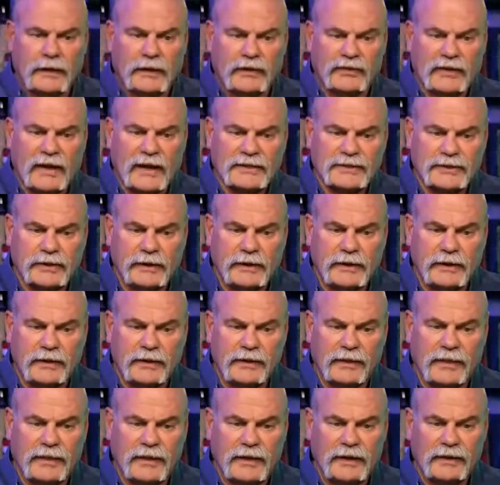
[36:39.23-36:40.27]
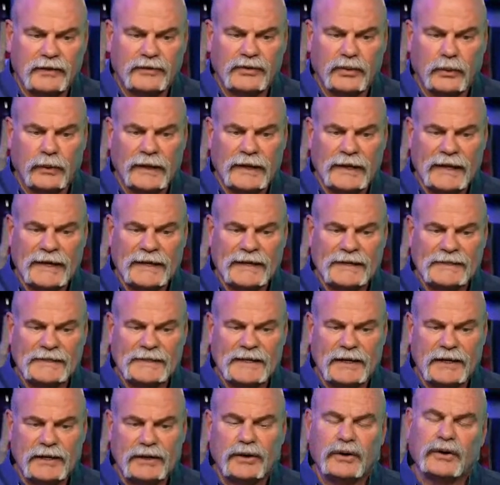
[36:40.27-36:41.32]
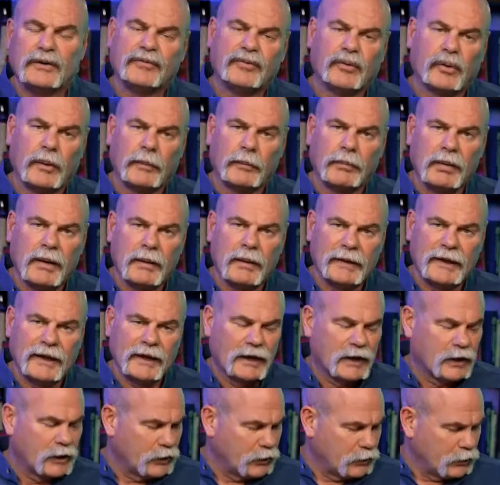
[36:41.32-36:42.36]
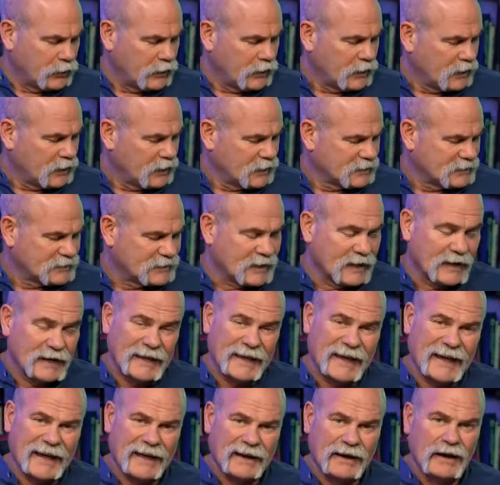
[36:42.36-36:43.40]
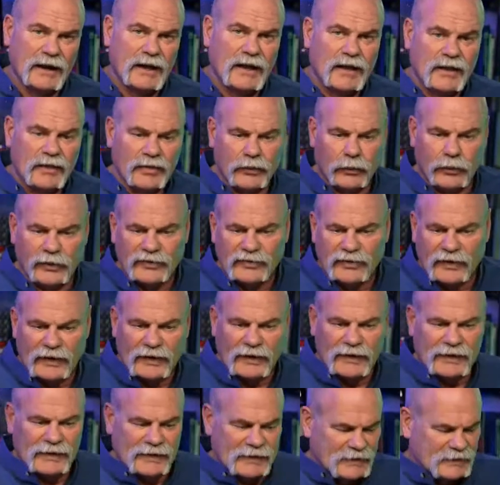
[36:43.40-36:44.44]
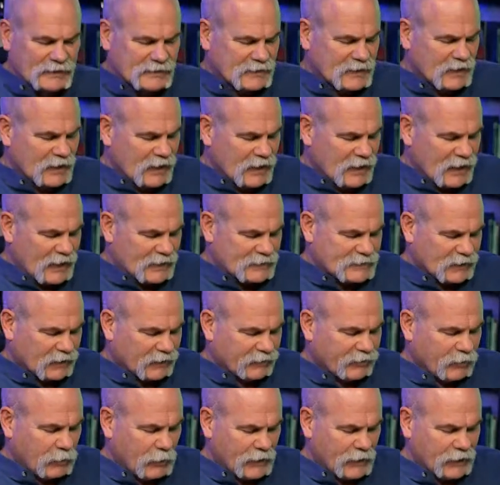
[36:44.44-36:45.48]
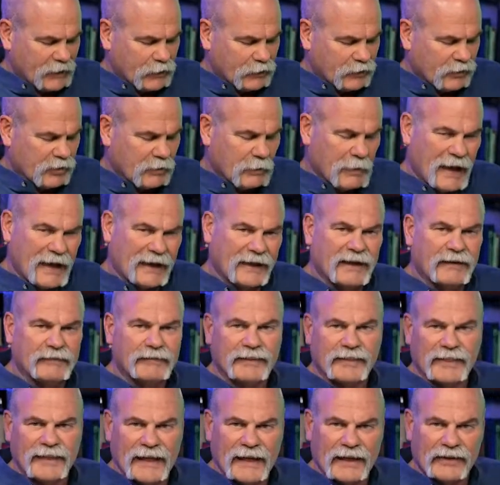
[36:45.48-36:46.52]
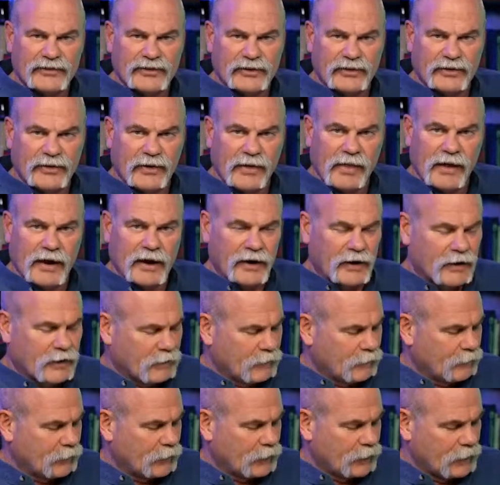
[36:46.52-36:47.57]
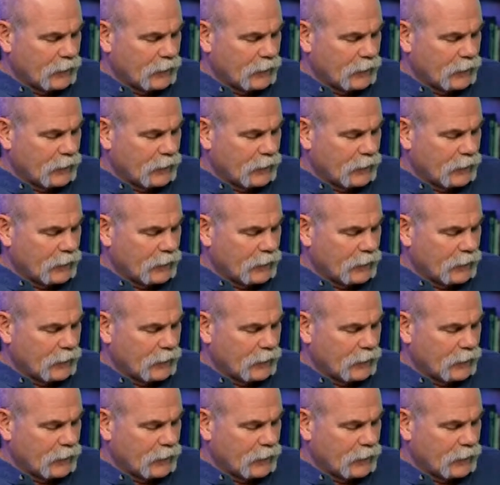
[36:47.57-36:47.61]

Is actually the 2018 Uniform Plumbing Code Study Guide. The reason is, I tell everybody go to the back of it. The answers are there.